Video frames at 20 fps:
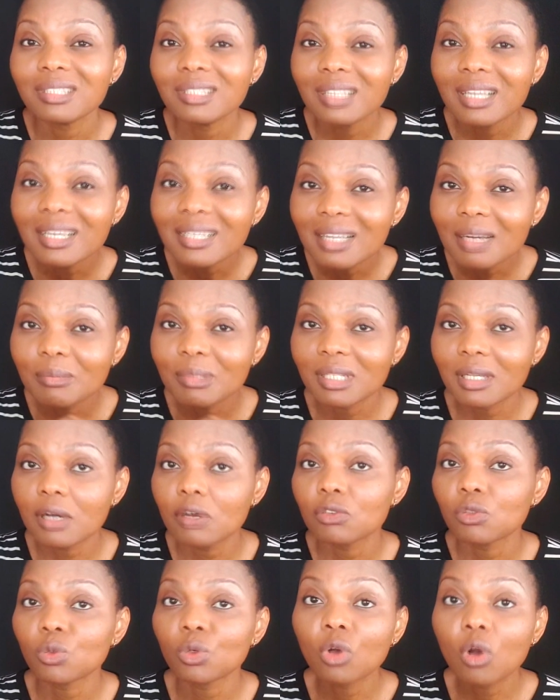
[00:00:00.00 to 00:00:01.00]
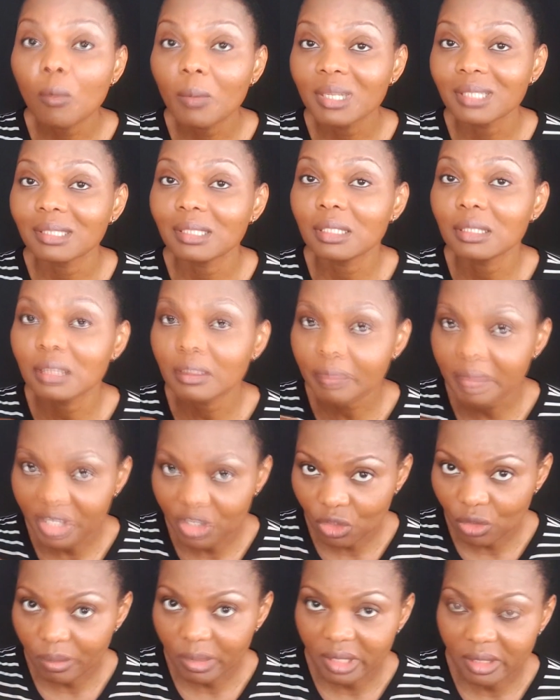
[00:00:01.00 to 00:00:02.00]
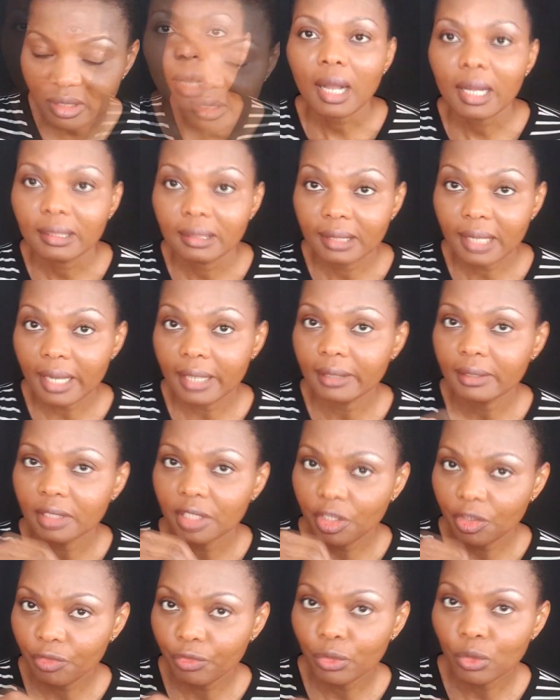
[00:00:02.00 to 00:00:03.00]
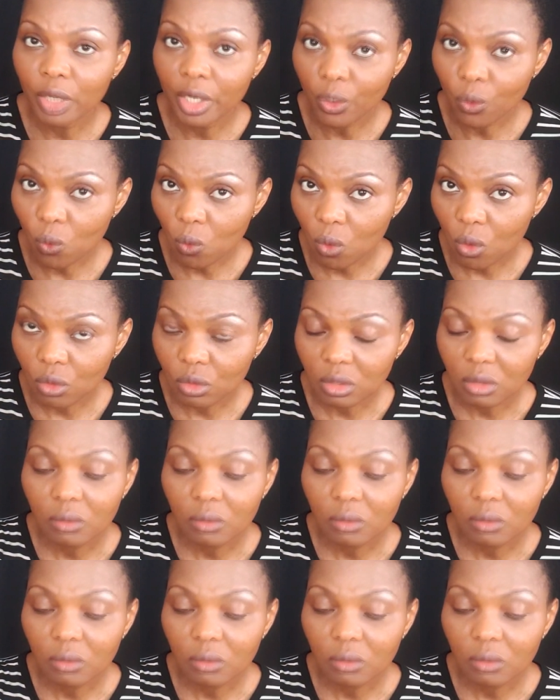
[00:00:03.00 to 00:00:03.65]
They themselves will come and take the measurement and then give you a quote.